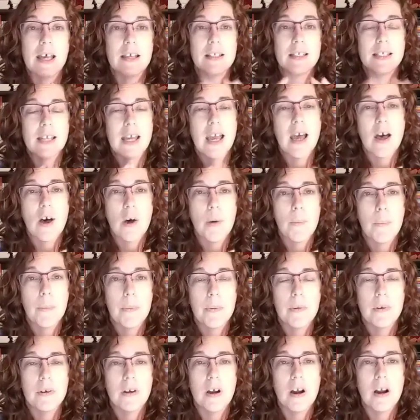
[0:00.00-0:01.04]
to help
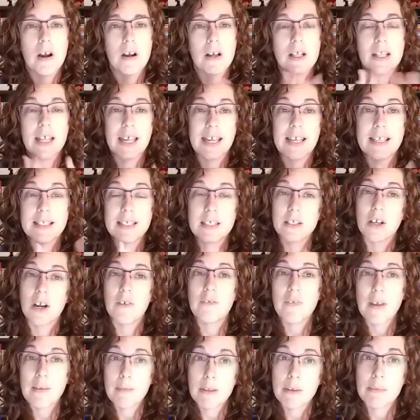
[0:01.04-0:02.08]
our clients in our
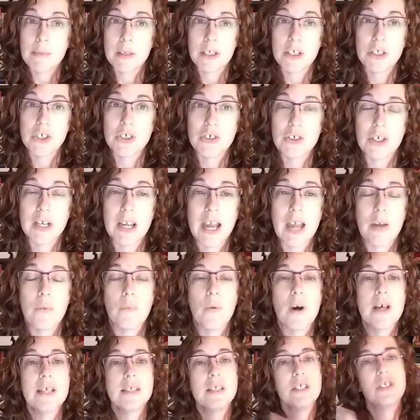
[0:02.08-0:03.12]
family ministry. I
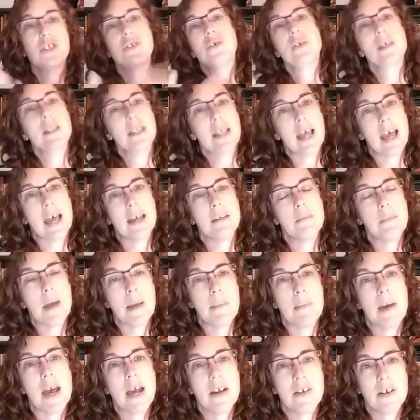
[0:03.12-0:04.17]
was doing that. My
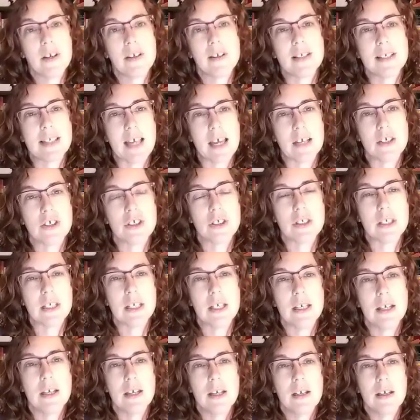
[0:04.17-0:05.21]
background is
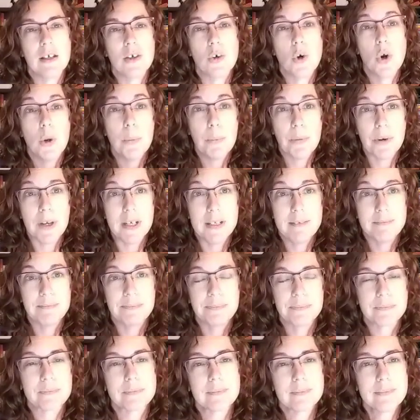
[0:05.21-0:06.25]
actually corporate,
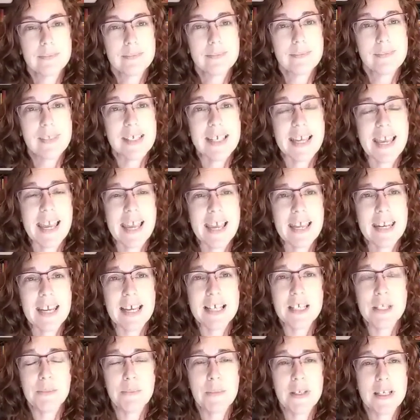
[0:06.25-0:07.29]
and
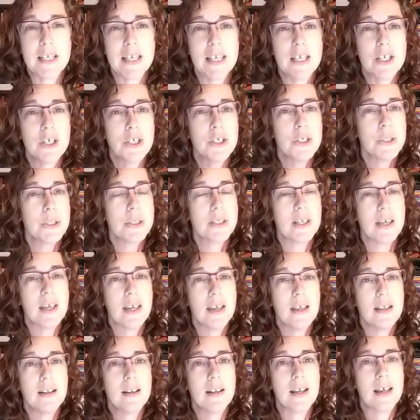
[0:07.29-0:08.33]
I spent years
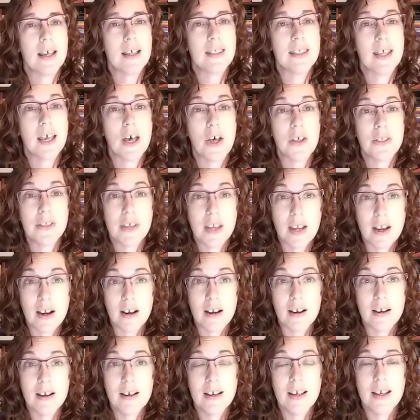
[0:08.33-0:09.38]
in the
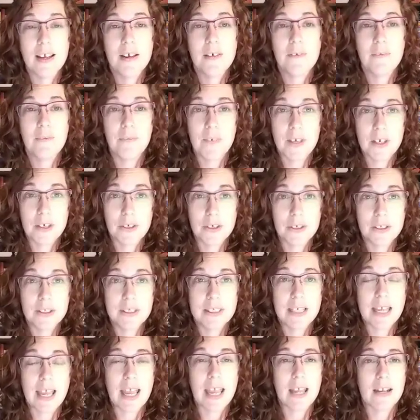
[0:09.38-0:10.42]
healthcare
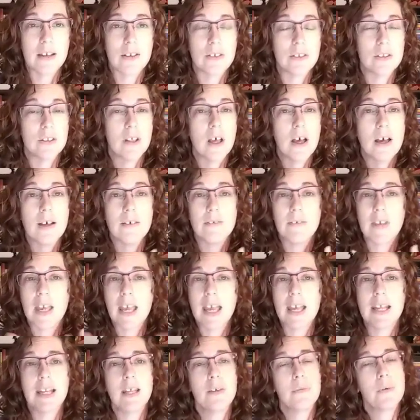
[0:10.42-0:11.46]
field and love
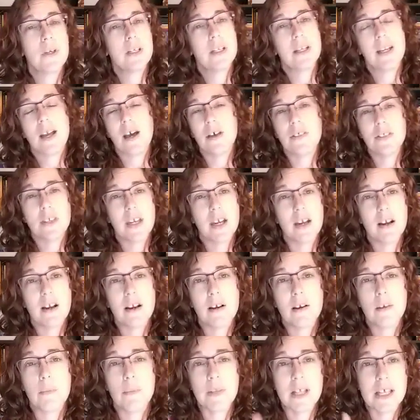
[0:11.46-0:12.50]
anyone in
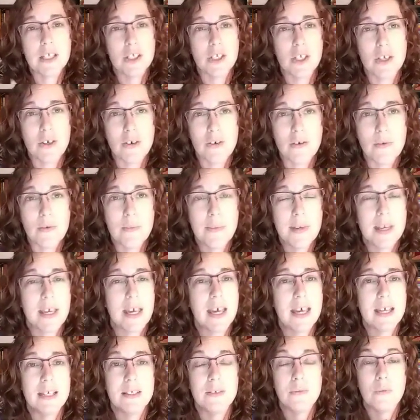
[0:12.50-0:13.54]
healthcare, bless you,
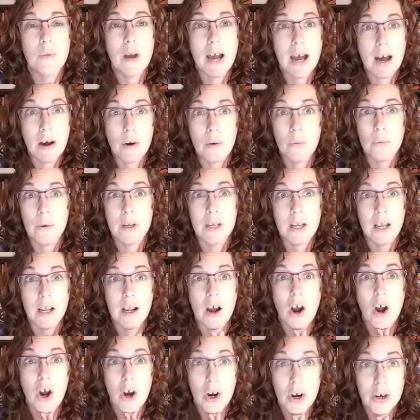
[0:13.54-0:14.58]
because wow, what a
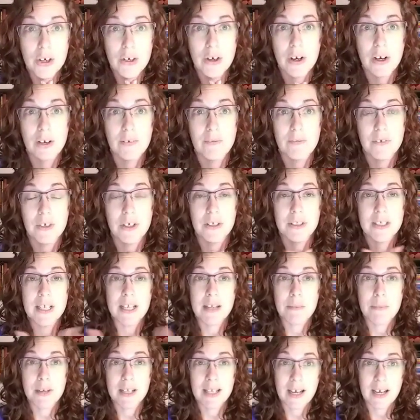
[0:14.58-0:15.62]
hard field.
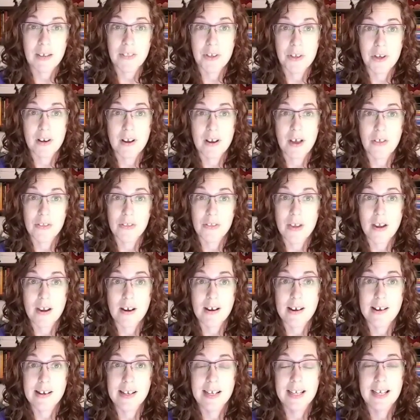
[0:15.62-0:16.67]
Anybody out there in
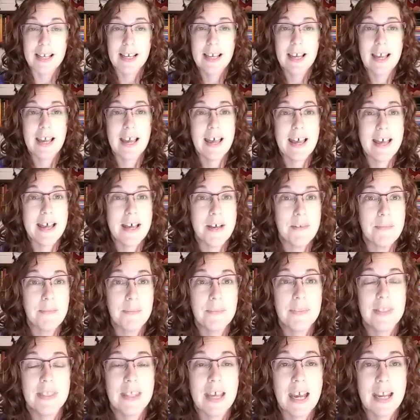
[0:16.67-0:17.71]
healthcare?
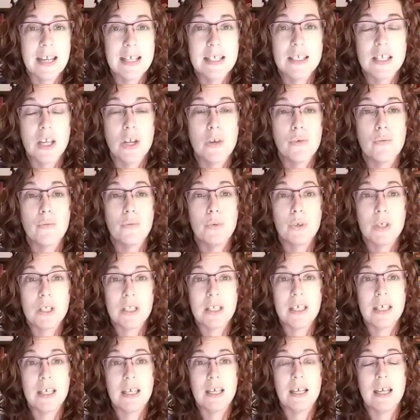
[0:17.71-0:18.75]
That is a
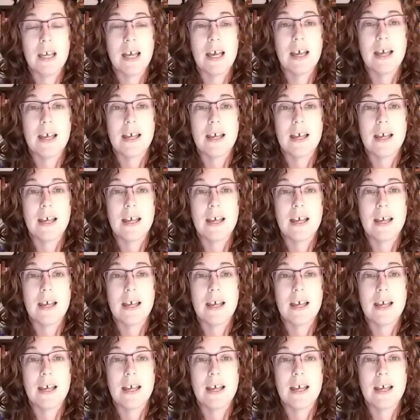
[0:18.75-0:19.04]
really